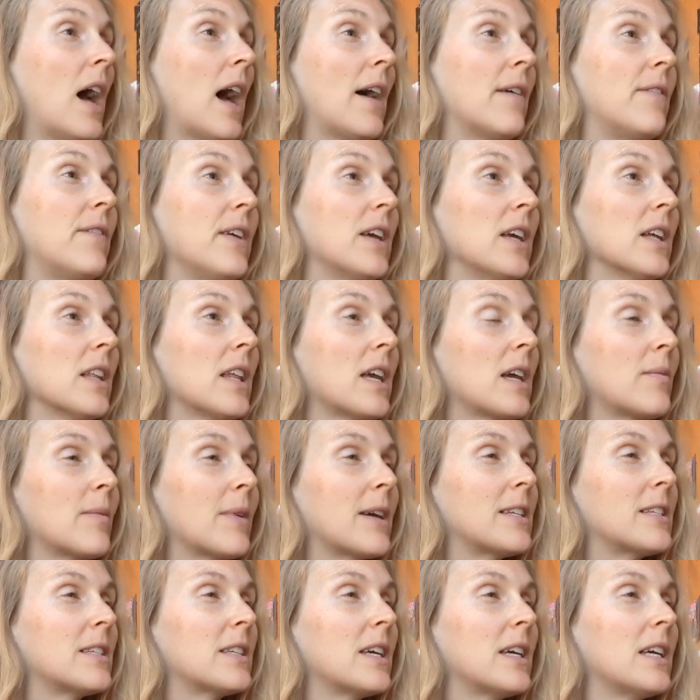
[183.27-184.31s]
I feel like
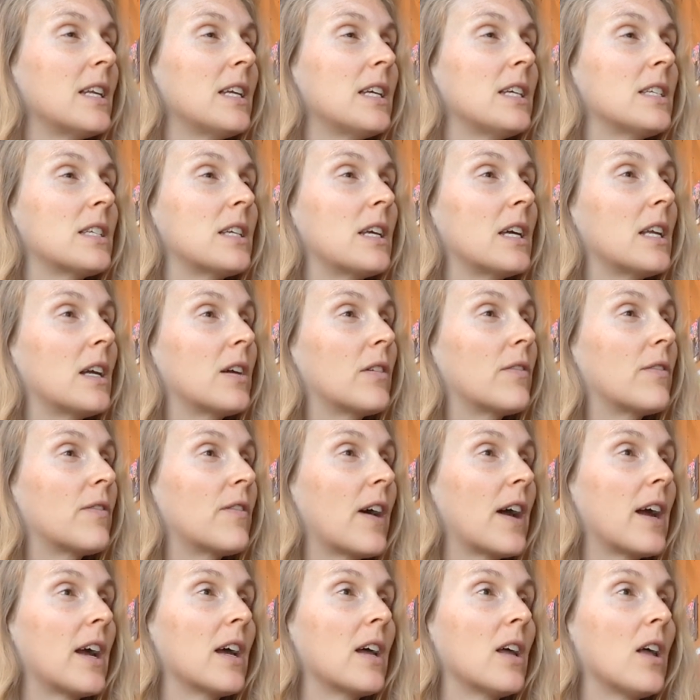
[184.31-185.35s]
my skin is getting
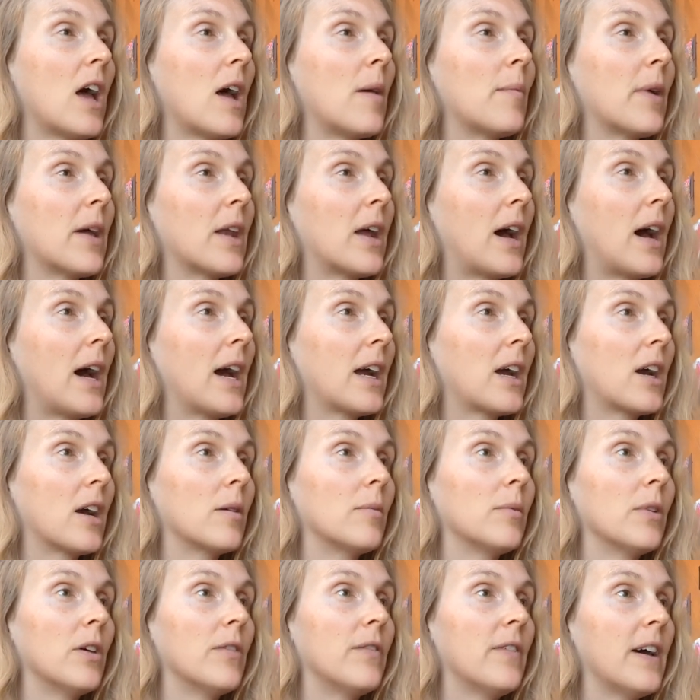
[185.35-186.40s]
frail. I'm on a high
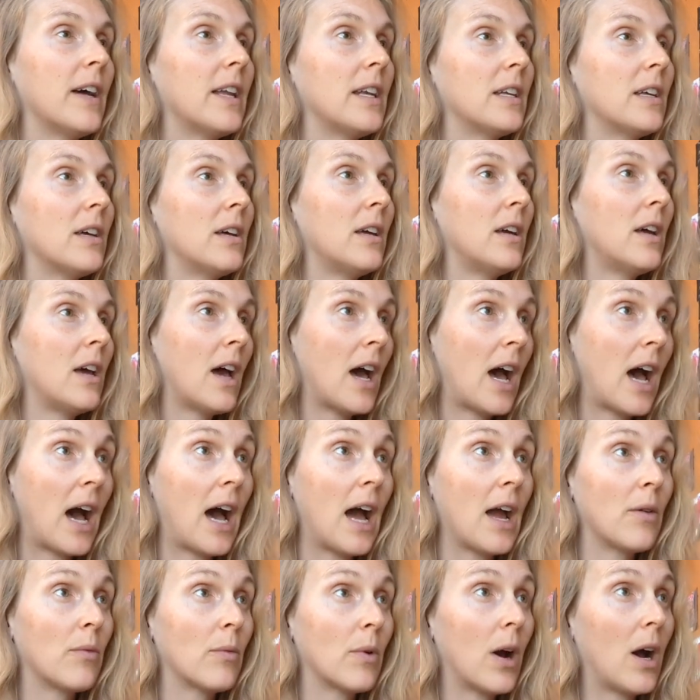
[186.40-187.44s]
carb, low fat,
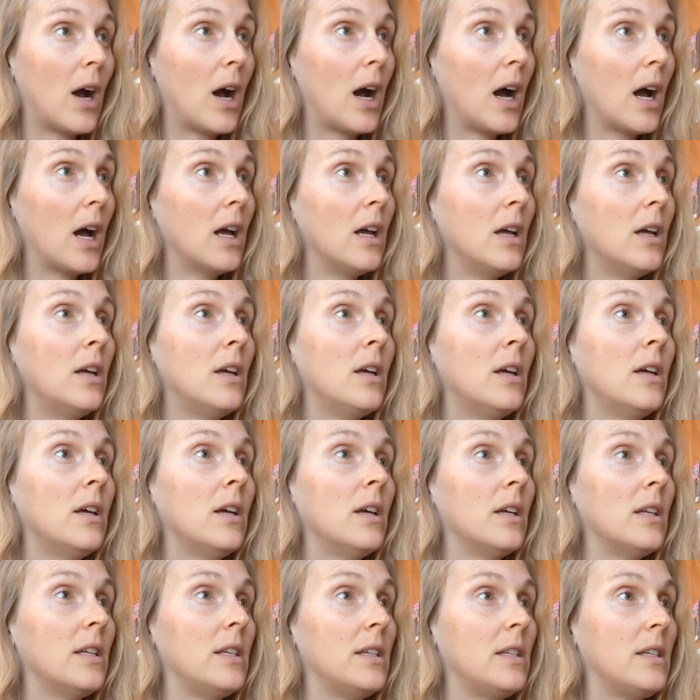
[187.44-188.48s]
high raw
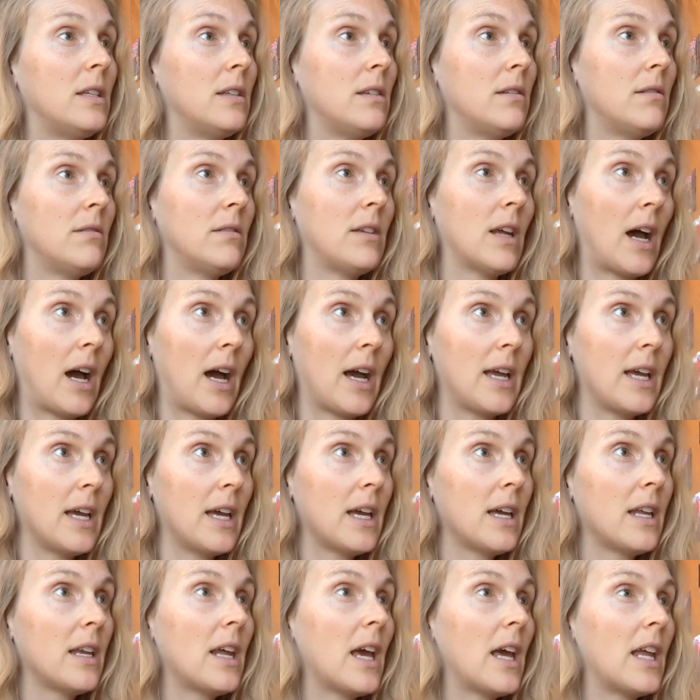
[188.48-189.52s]

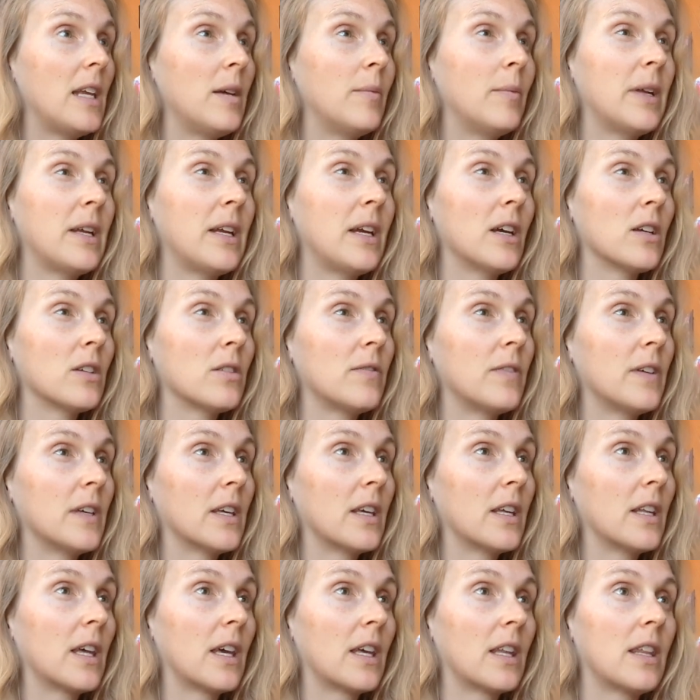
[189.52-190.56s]
diet. Anybody else
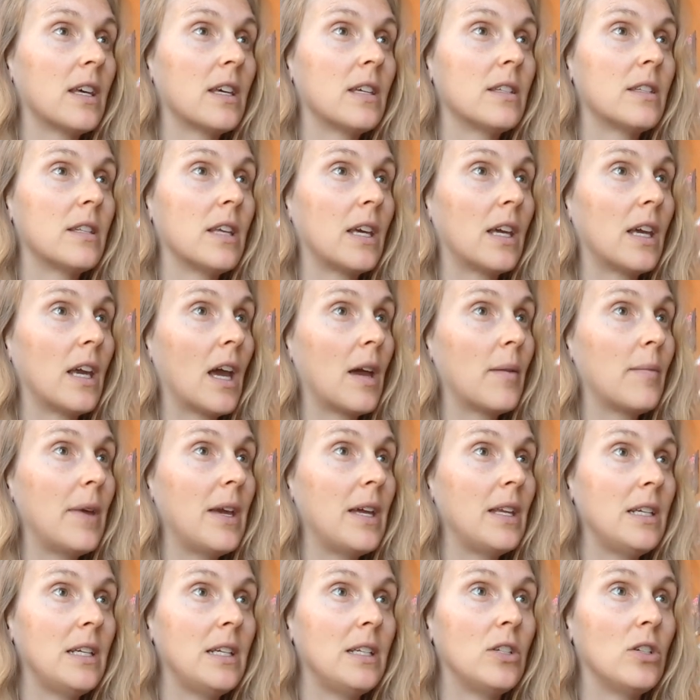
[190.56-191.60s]
feeling like this, thinking I
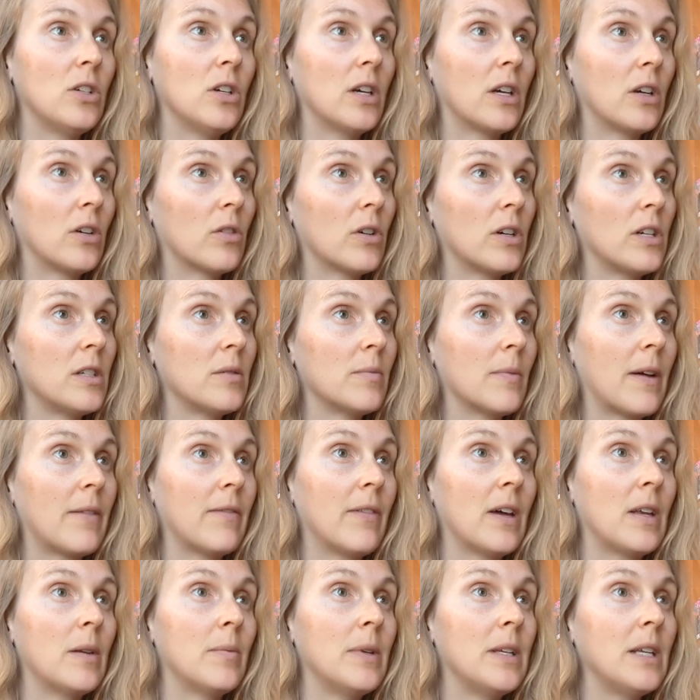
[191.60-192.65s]
may need to increase my
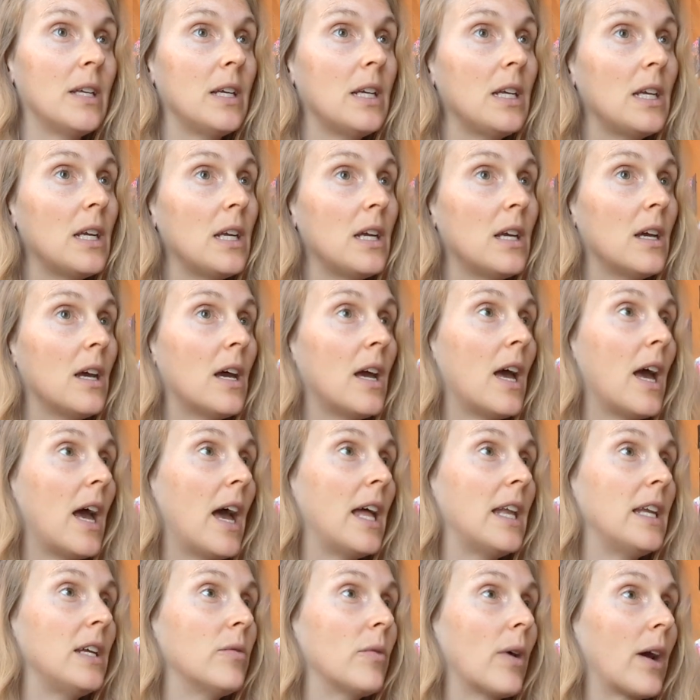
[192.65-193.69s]
vitamin E?
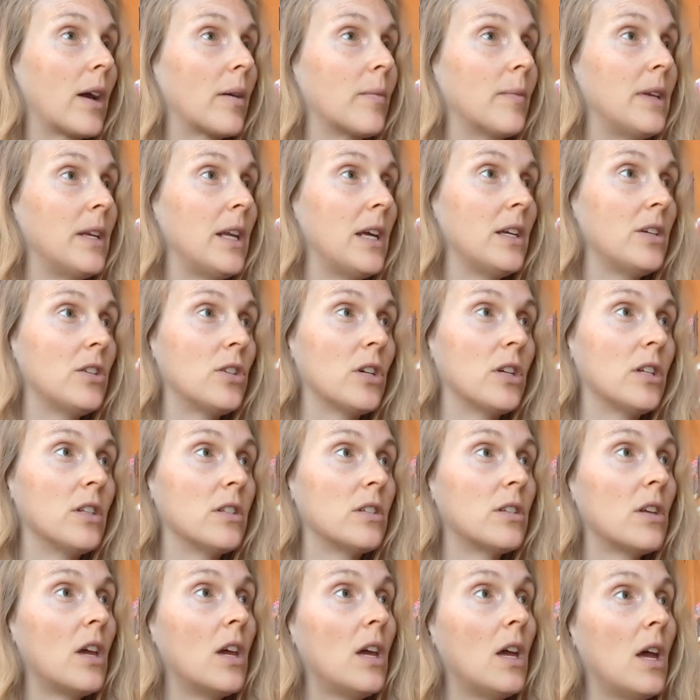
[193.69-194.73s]
Any
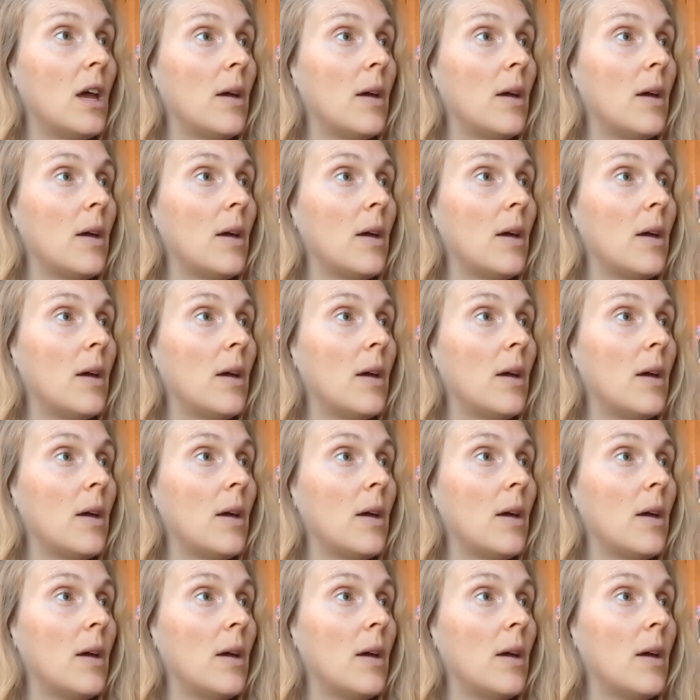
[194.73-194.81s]
recommendations?